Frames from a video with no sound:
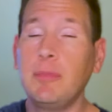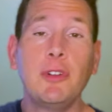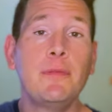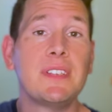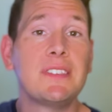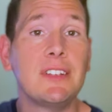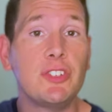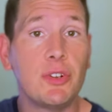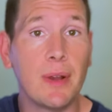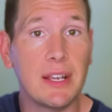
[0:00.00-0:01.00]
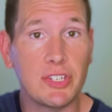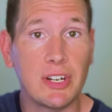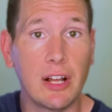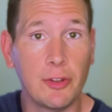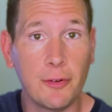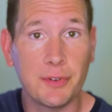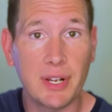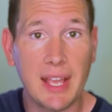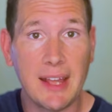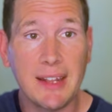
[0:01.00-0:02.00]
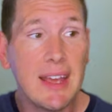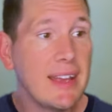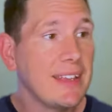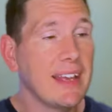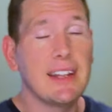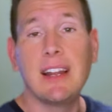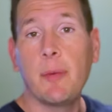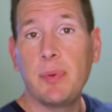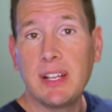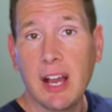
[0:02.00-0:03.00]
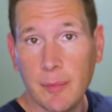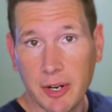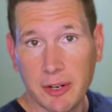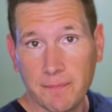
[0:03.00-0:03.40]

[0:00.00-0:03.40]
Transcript: Bloom this situation all over again. Get an up-and-comer.